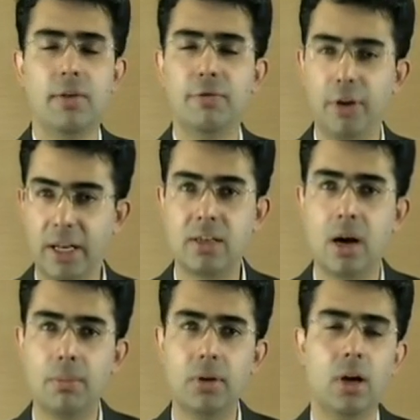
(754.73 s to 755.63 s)
For
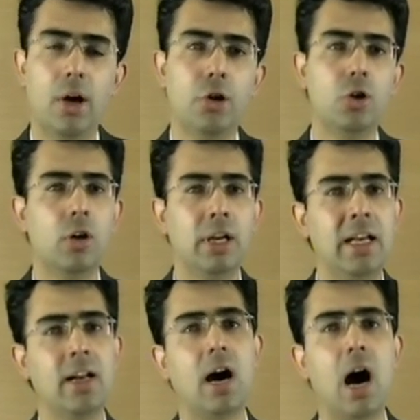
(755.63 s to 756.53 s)
example, you don't
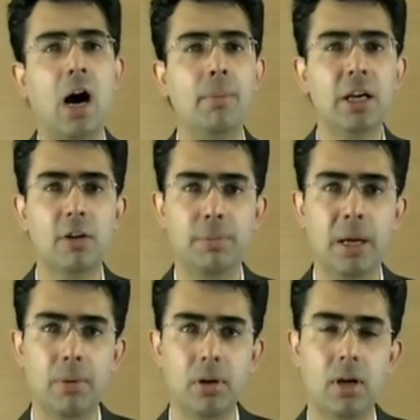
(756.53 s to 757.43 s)
need an army of
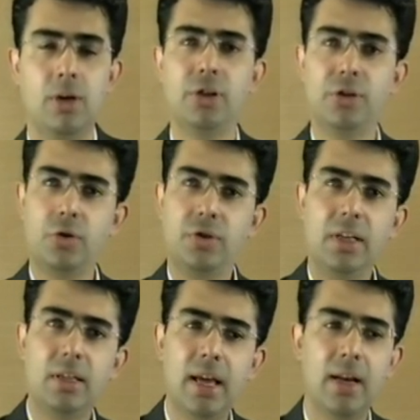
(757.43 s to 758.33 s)
people just to
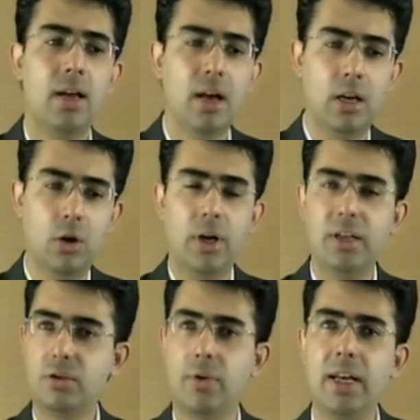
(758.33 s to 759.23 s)
sit there, look at
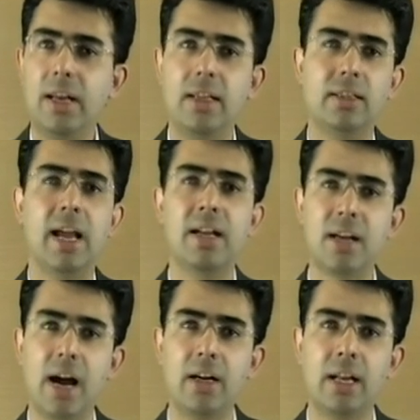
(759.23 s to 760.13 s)
a screen the
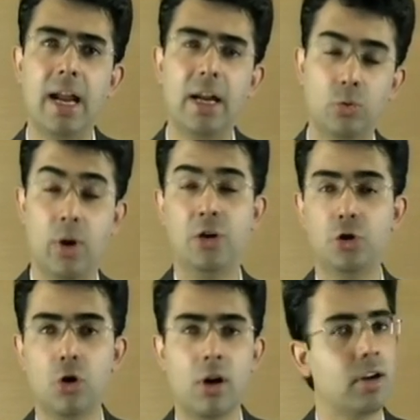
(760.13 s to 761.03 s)
entire day to
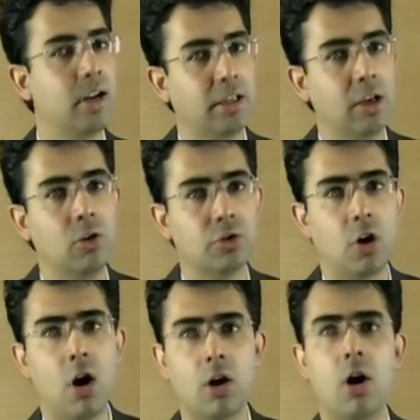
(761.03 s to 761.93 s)
ensure nothing goes
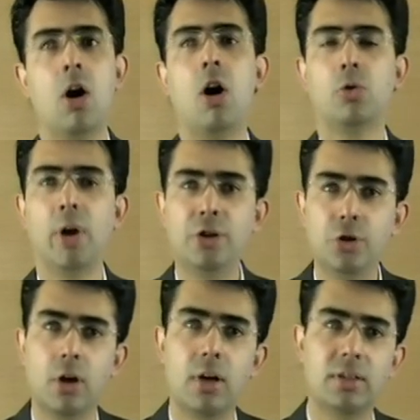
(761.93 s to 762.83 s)
wrong or to
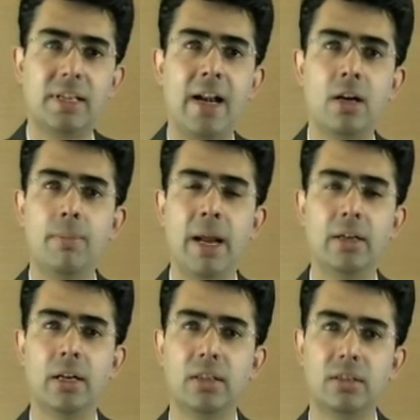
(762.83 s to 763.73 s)
ensure standard
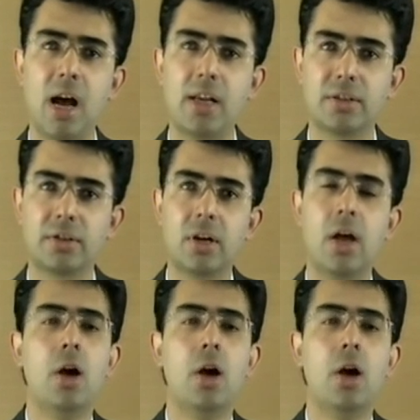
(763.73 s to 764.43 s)
maintenance tasks.